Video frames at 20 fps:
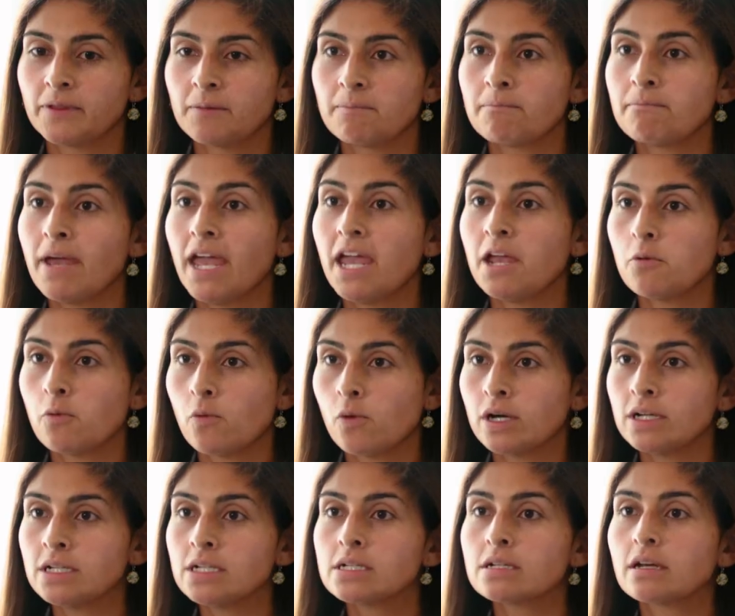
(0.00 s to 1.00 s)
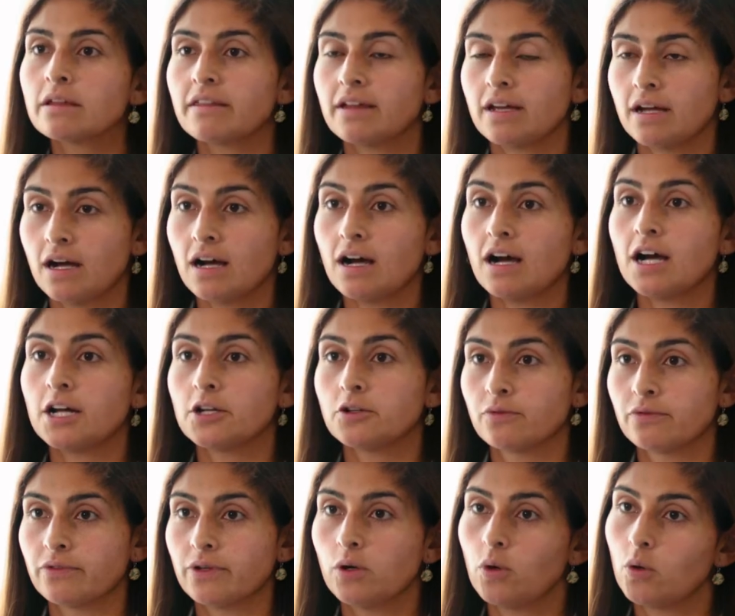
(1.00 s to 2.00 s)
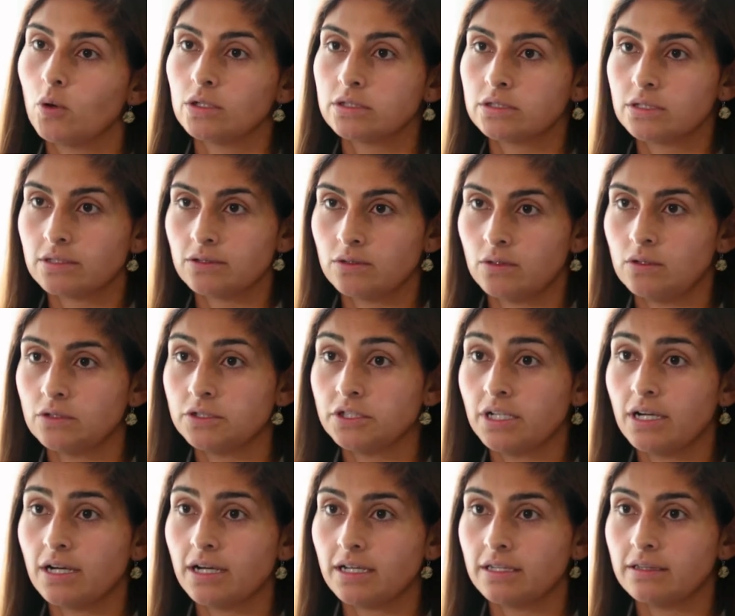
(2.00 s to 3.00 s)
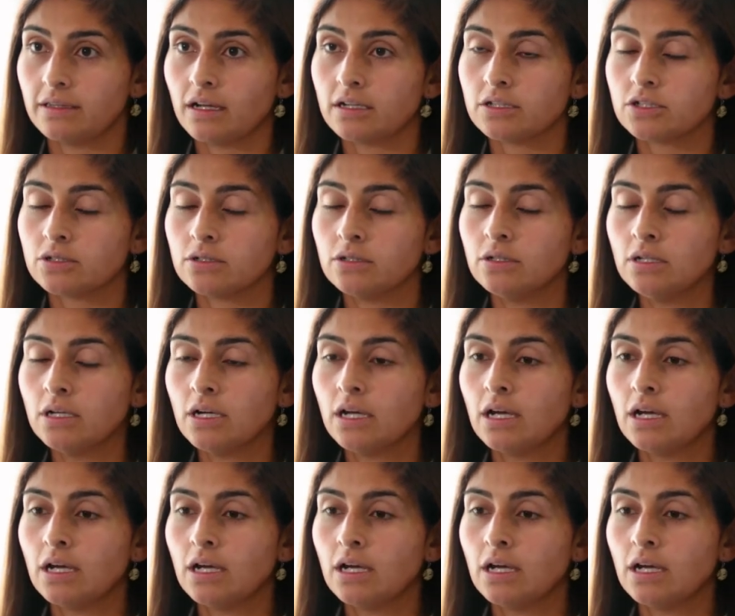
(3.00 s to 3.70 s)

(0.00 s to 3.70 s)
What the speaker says: the main one, the heart of the whole technology architecture.